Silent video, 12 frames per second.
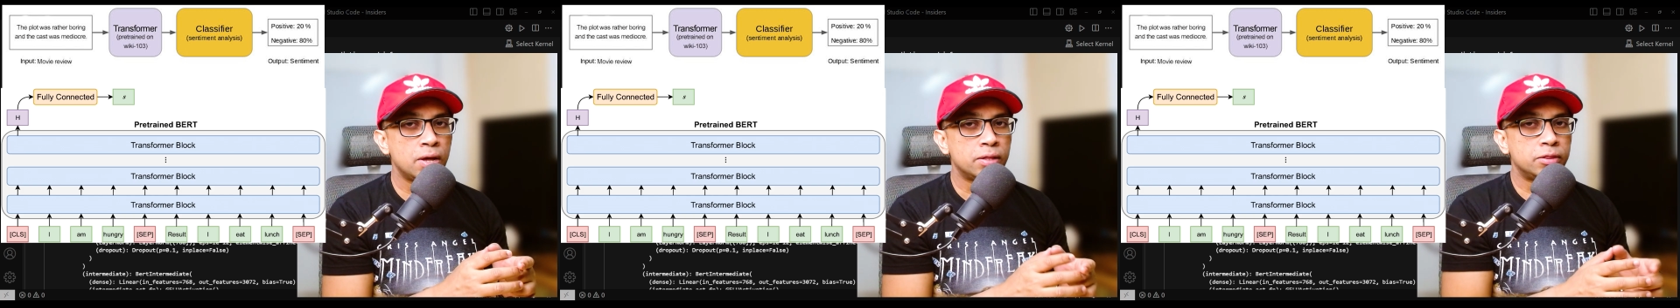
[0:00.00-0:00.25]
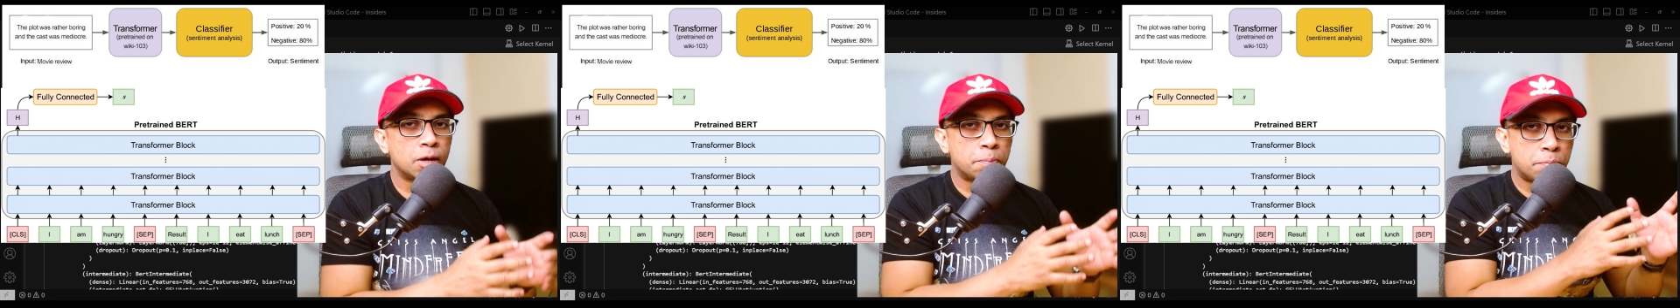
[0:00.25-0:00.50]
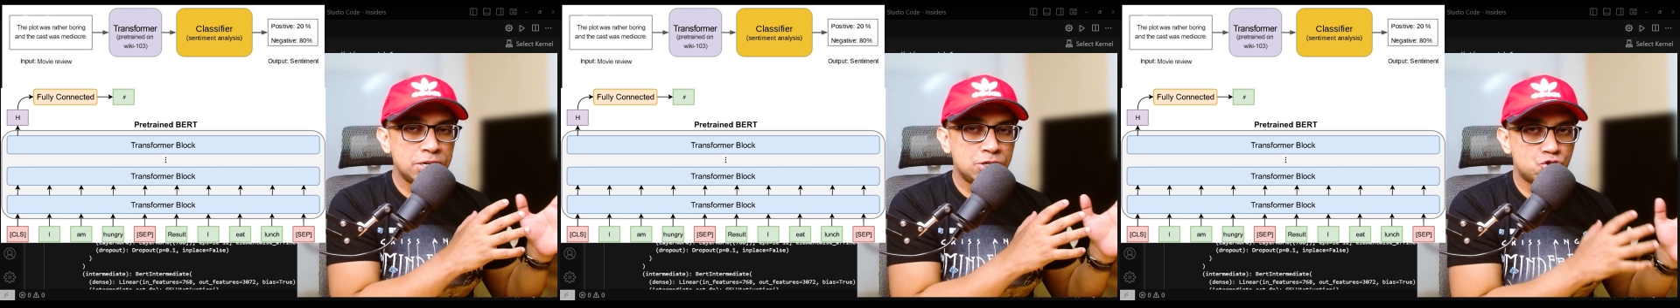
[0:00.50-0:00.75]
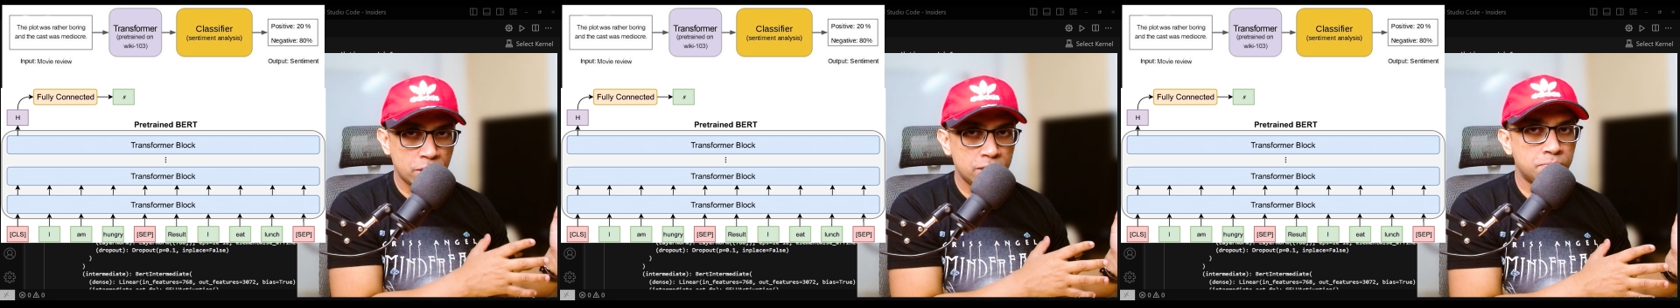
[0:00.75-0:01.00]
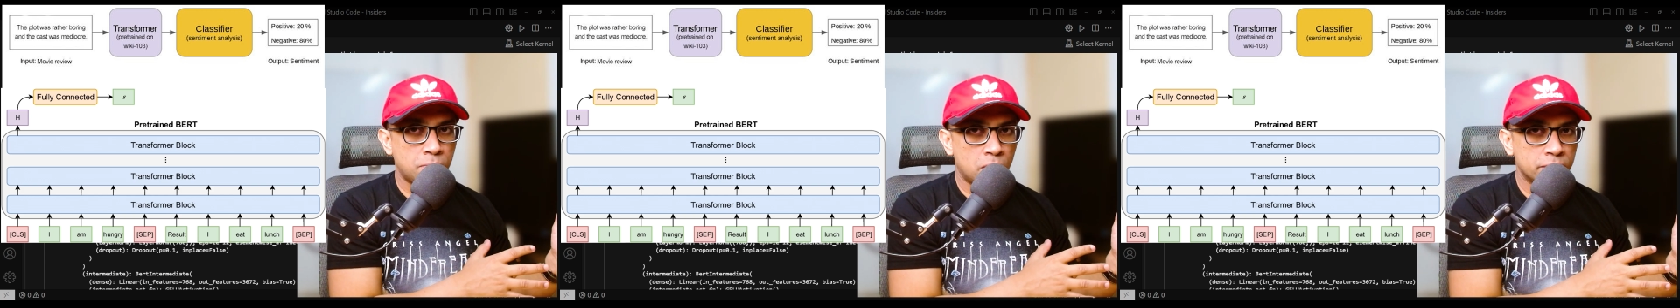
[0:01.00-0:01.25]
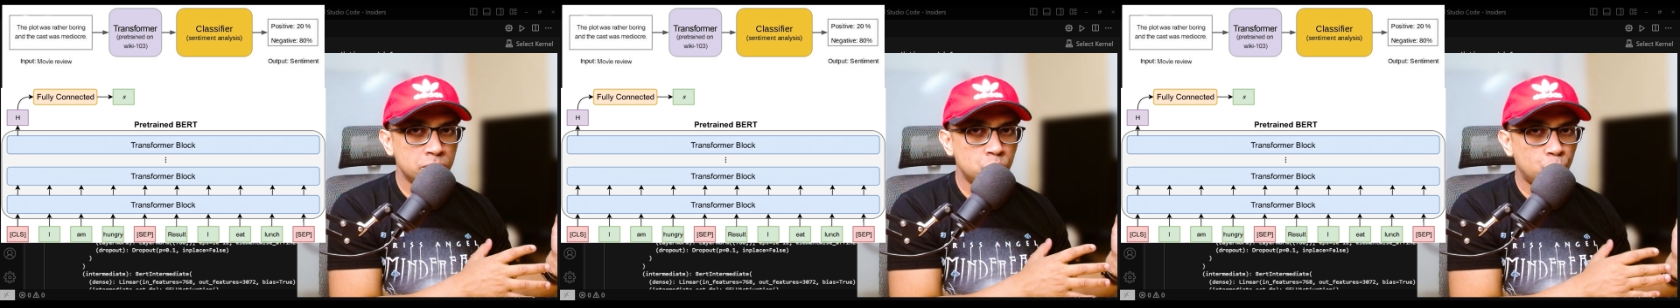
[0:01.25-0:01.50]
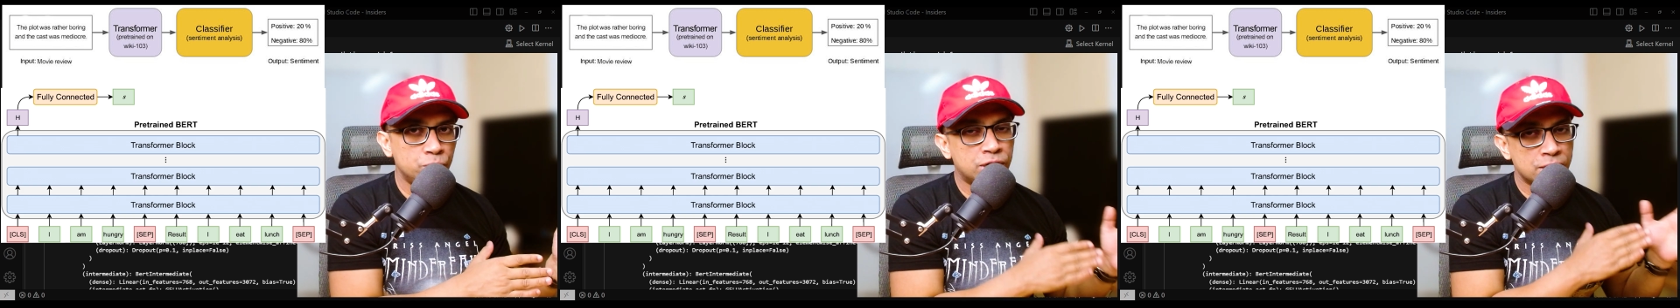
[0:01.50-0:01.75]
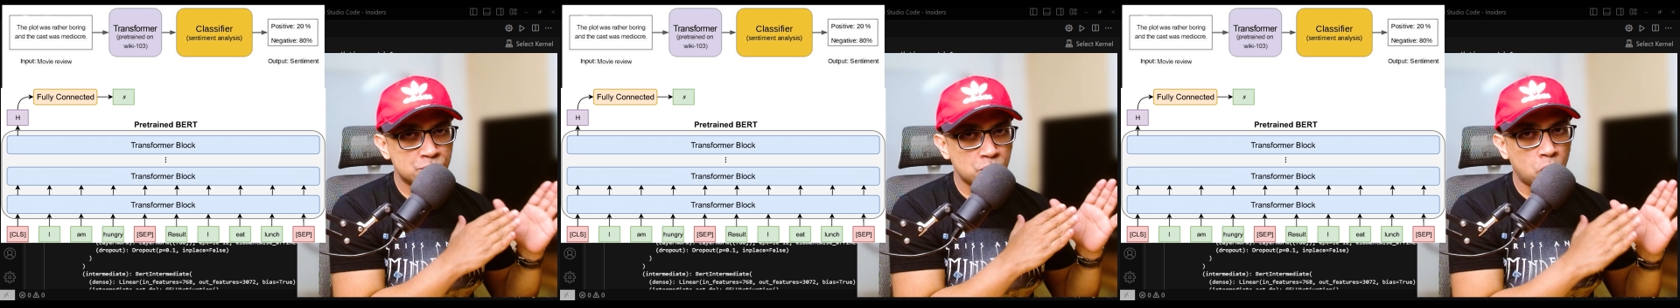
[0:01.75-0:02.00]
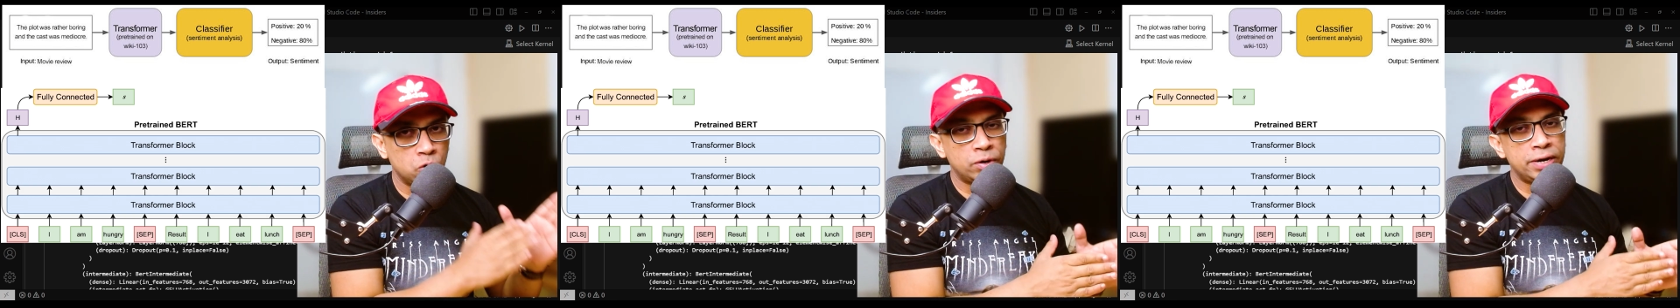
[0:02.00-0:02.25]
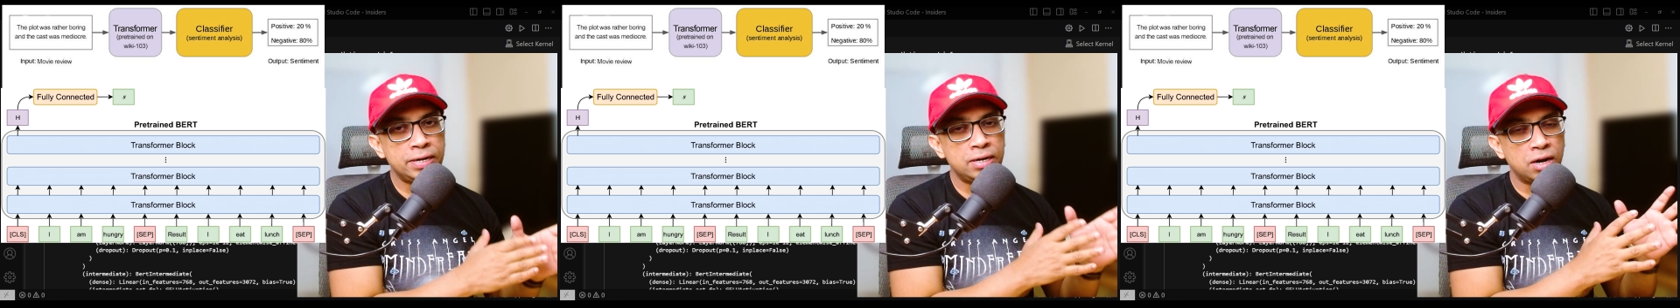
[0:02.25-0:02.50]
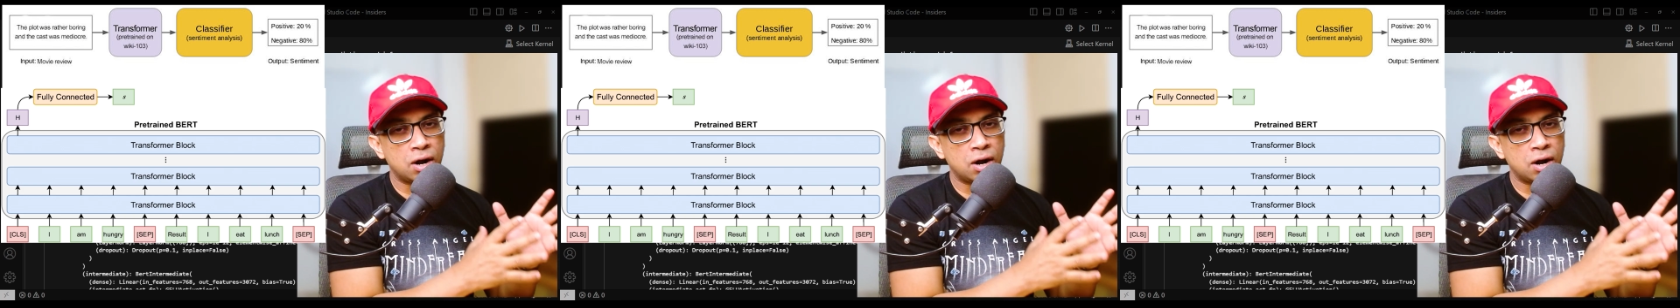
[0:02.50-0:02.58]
the pre-trained model which has already